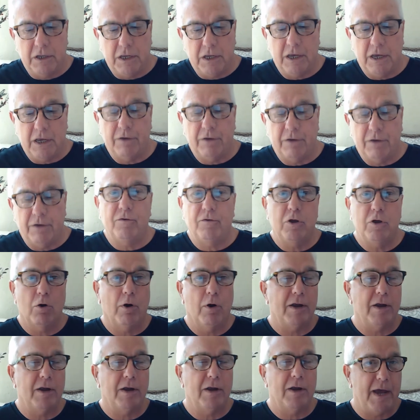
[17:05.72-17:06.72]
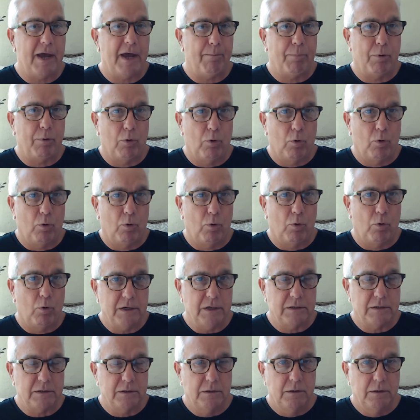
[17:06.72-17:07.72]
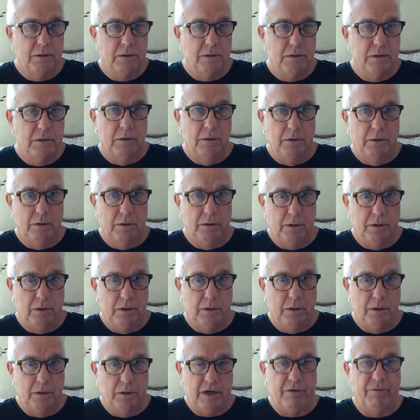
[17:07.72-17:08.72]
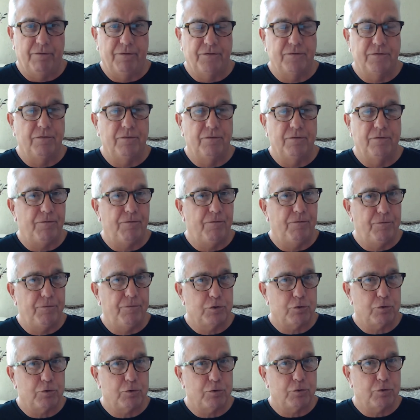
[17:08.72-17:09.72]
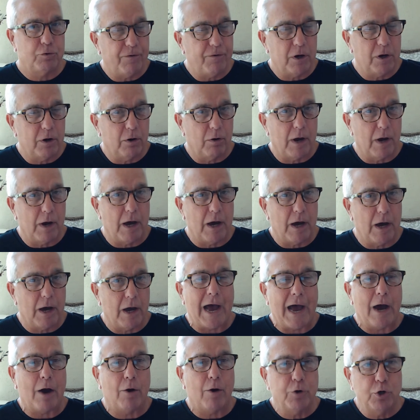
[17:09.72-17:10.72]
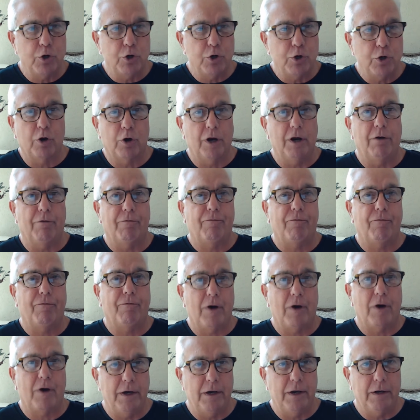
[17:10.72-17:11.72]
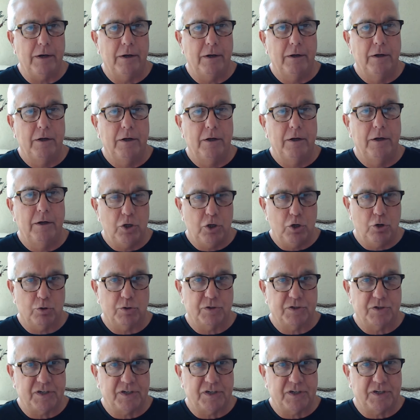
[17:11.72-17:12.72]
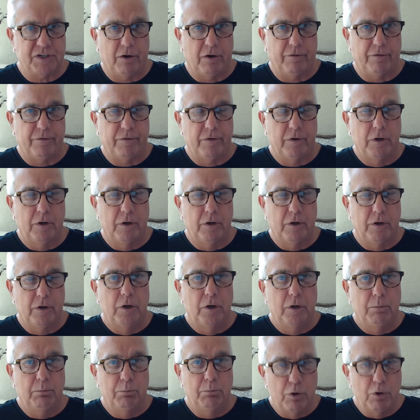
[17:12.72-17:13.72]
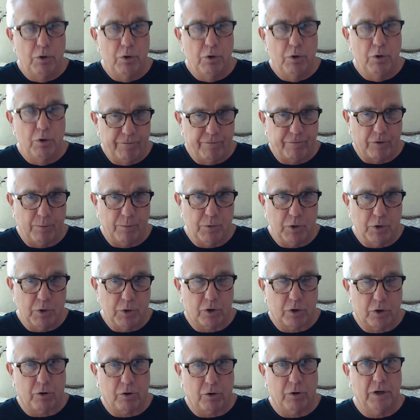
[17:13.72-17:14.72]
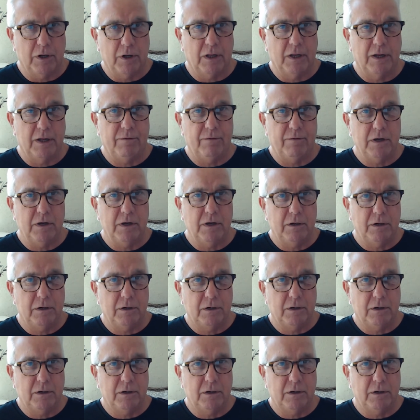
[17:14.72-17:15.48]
if you're at that point of trying to figure out how you're going to fund yourself moving from your current living